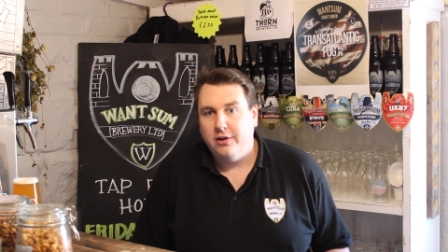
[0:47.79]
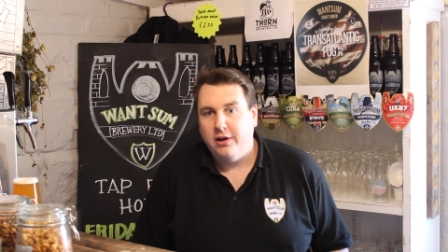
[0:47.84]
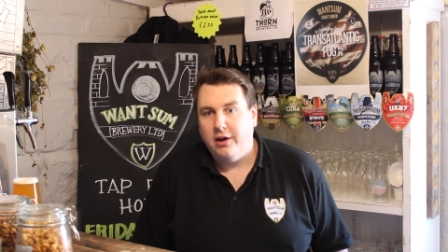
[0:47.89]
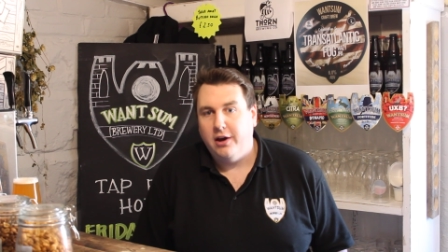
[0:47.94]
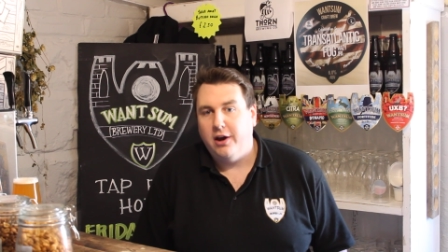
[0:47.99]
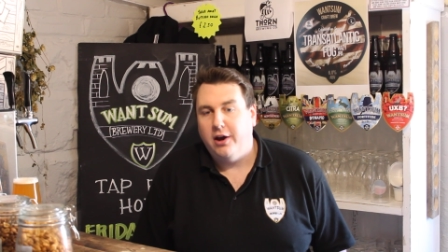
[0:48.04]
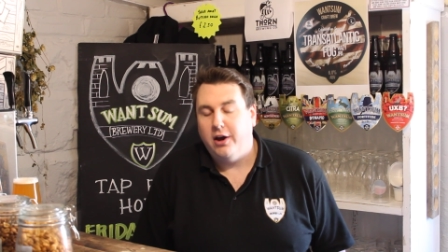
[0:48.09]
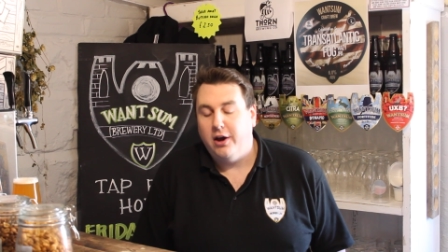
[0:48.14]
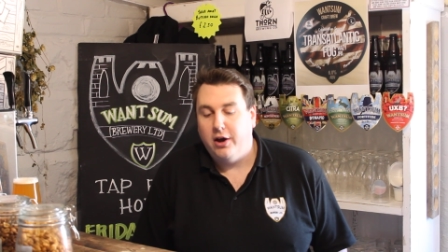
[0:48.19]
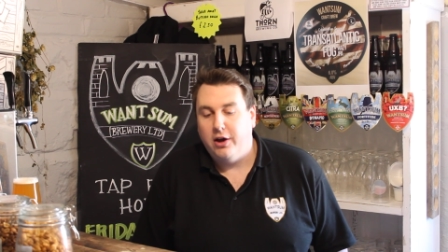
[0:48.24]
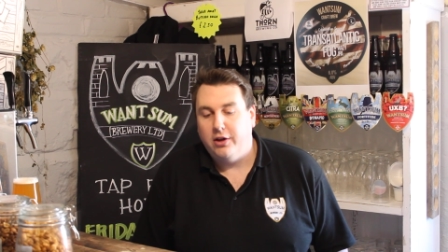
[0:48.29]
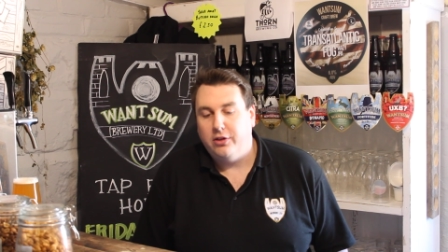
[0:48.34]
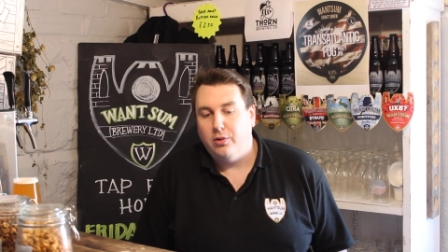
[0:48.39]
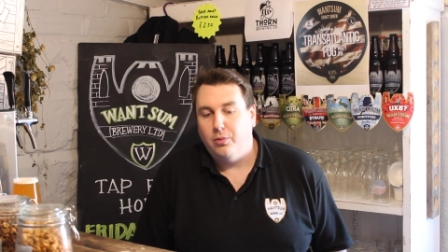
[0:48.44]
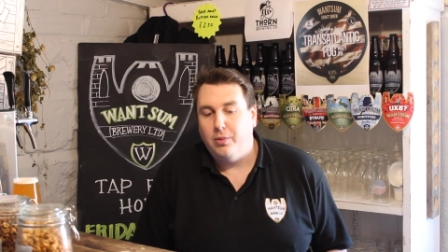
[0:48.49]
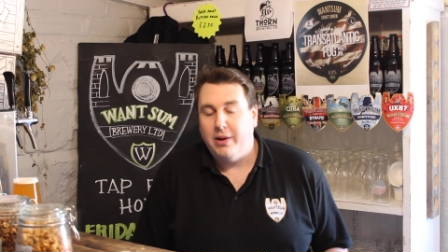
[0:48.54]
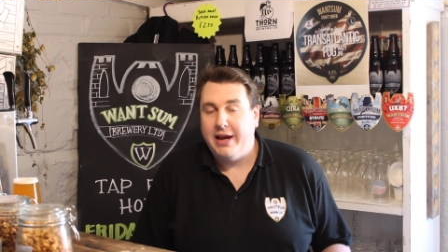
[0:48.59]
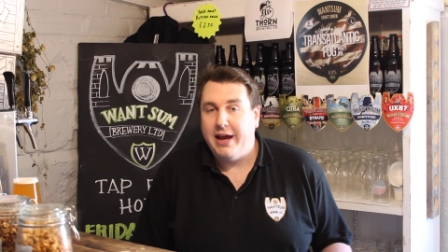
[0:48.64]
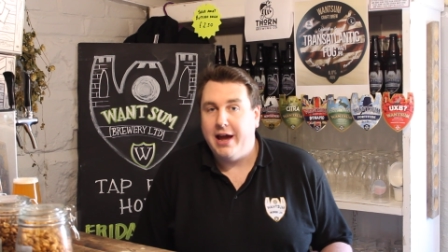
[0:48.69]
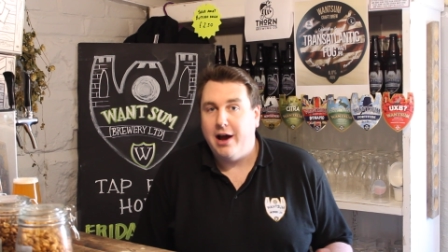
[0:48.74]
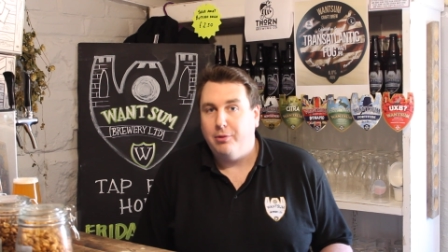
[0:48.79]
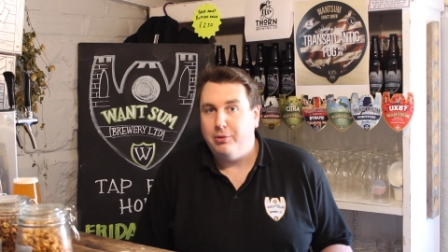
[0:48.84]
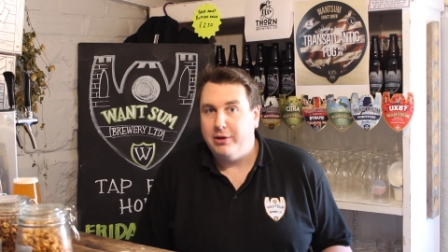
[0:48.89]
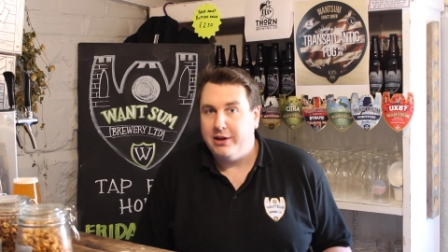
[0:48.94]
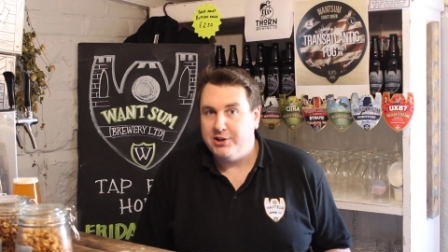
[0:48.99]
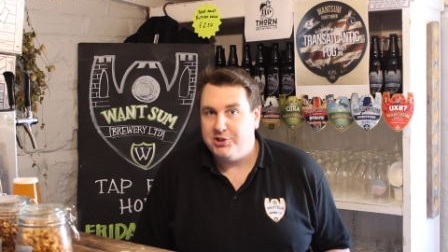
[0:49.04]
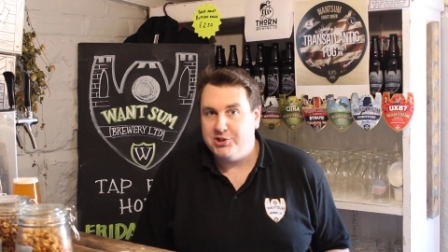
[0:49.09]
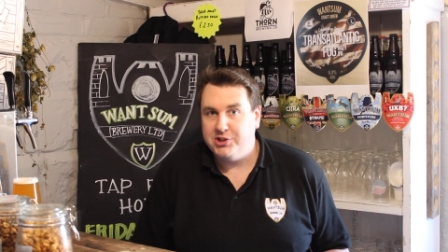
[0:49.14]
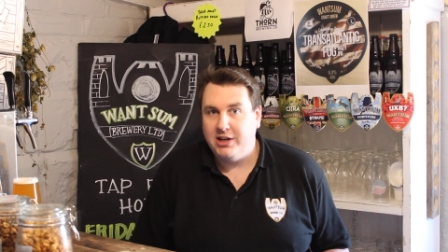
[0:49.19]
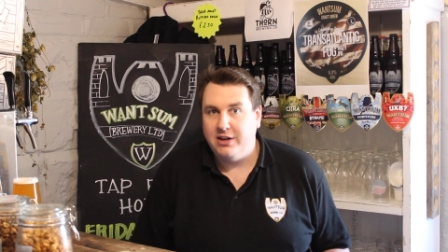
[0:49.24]
The way how
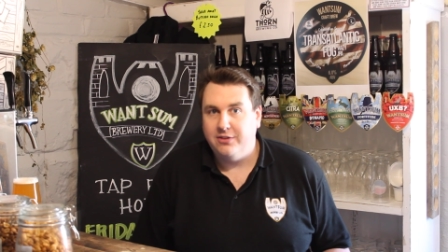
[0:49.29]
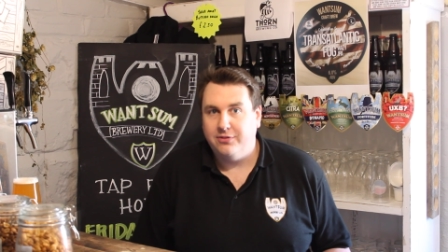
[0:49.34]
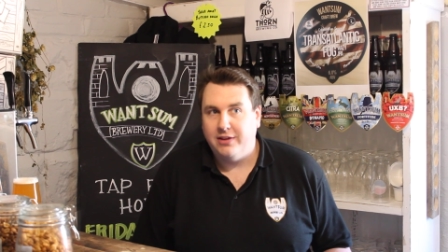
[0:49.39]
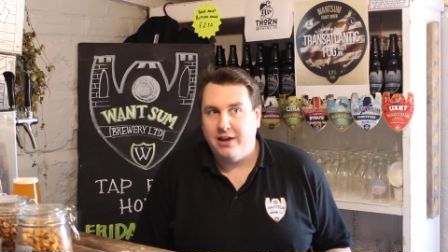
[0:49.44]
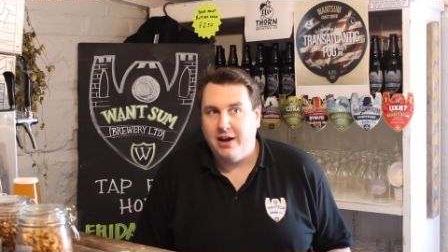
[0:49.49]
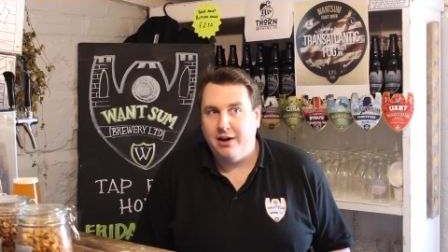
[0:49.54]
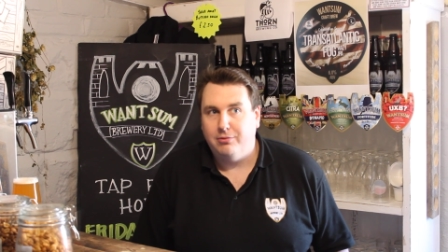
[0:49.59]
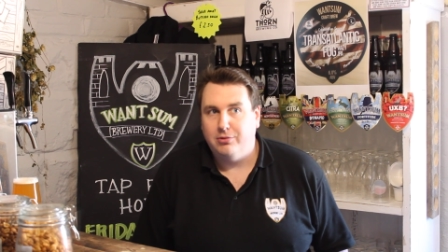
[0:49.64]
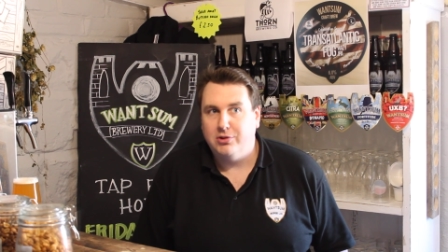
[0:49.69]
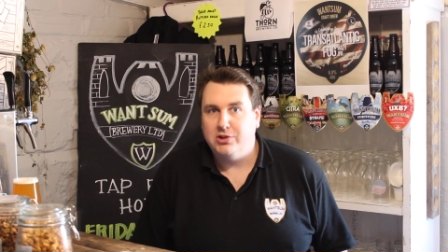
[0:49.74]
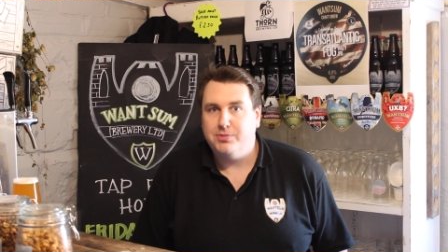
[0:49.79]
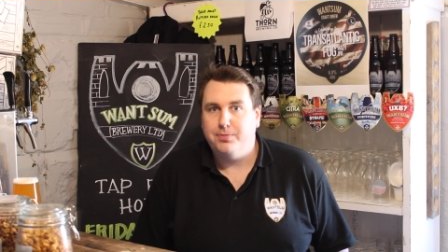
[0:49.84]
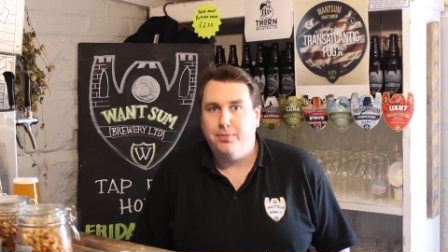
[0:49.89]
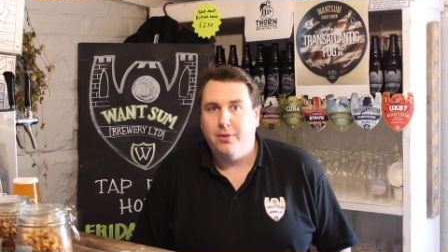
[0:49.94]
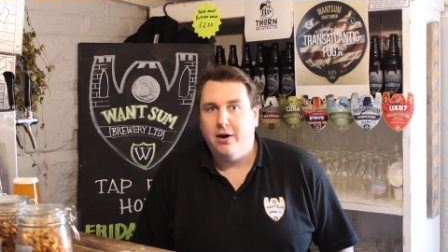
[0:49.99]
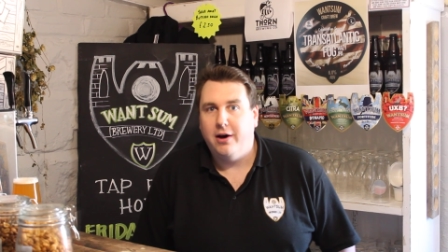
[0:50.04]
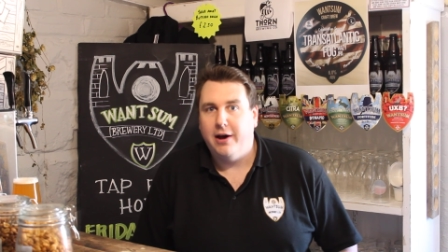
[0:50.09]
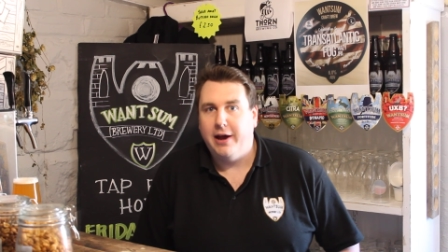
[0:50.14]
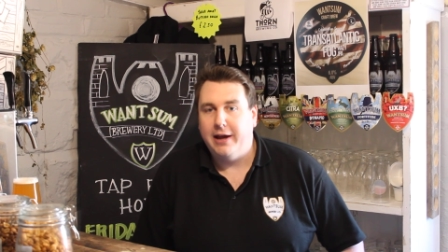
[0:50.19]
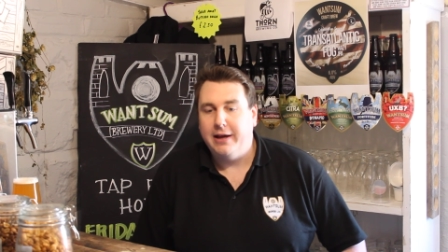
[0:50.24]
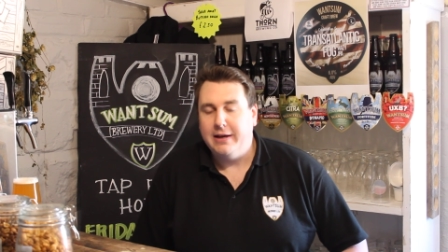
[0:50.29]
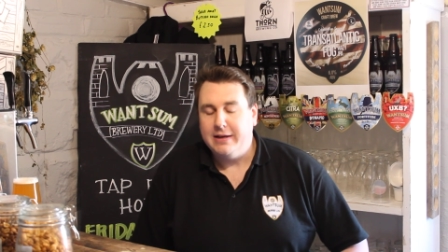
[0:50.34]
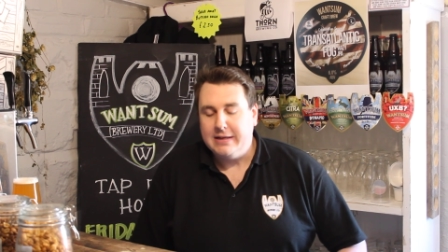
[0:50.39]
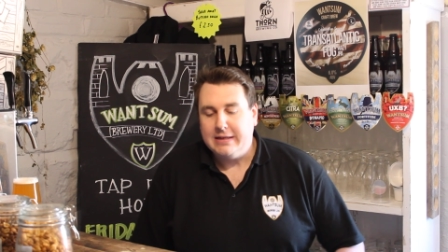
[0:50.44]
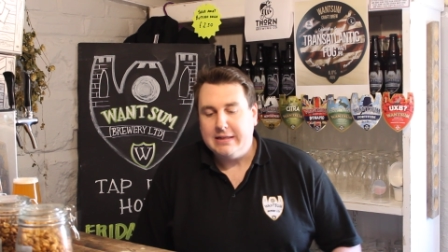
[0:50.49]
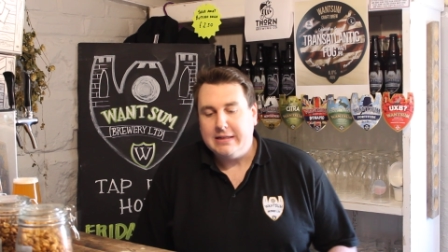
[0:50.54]
we achieved that was by